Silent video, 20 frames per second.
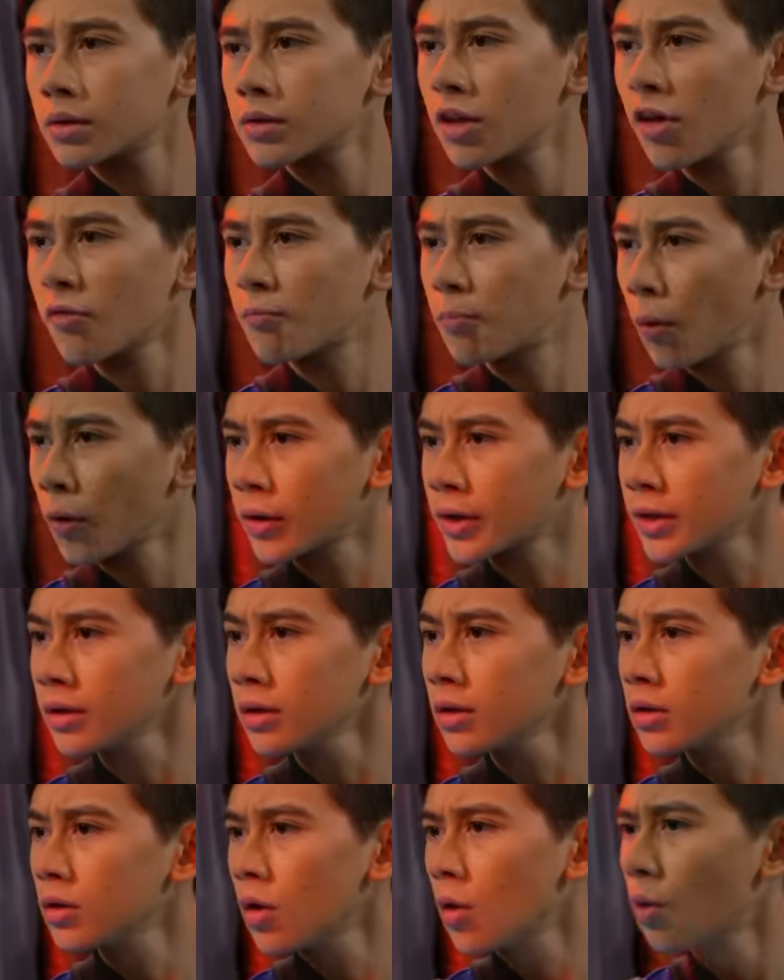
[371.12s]
They've boarded?
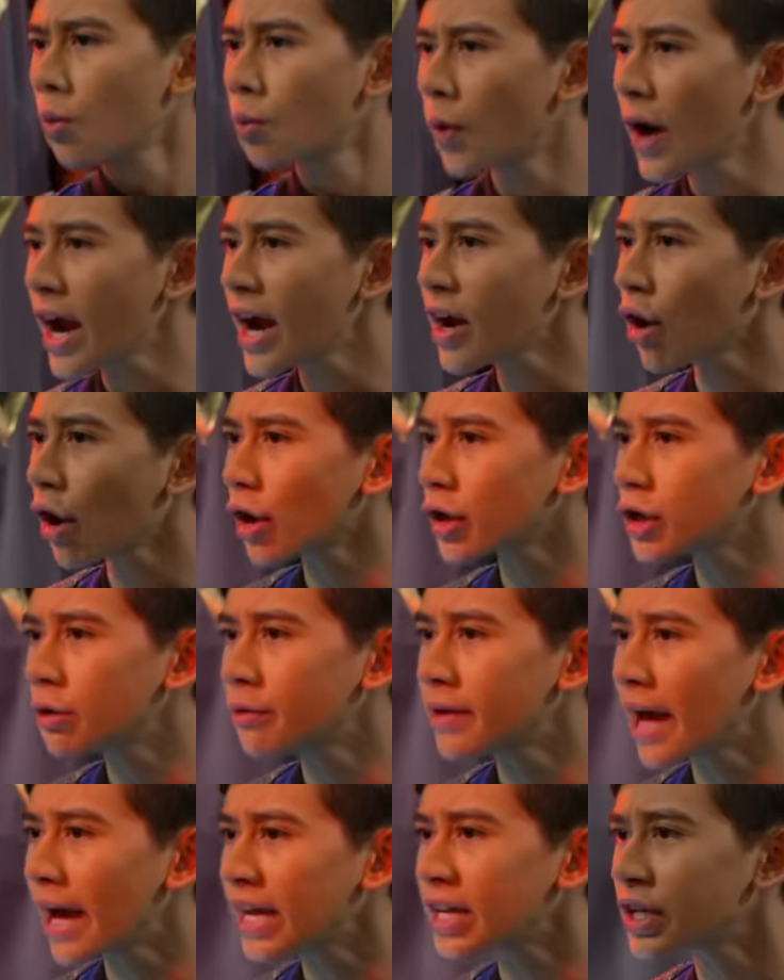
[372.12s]
Where are you
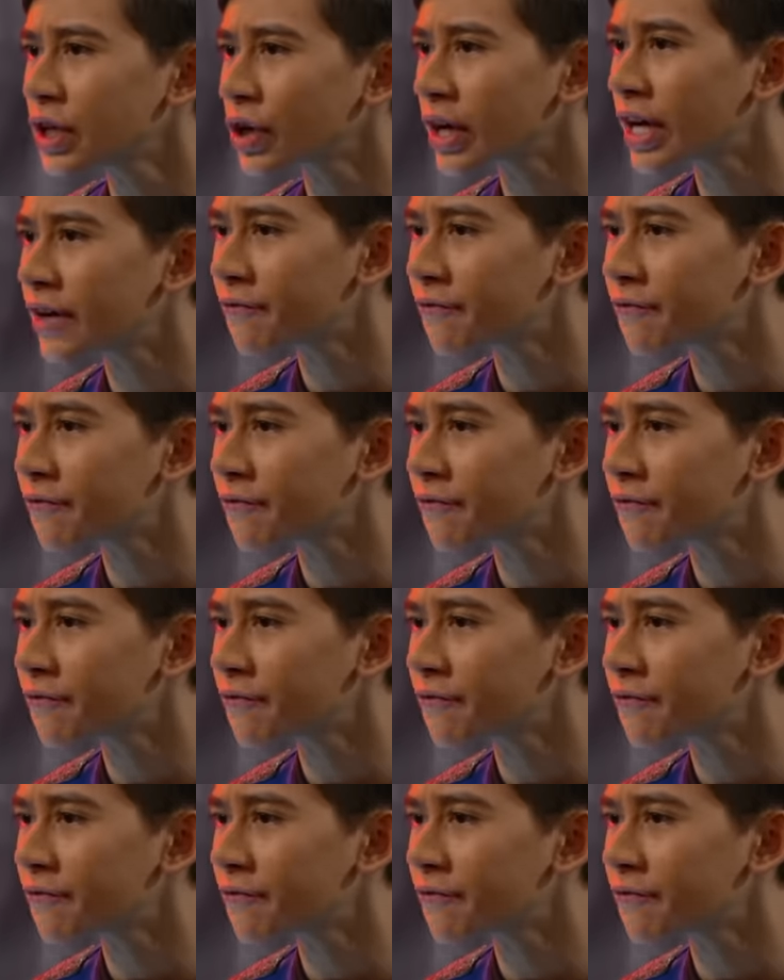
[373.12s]
getting your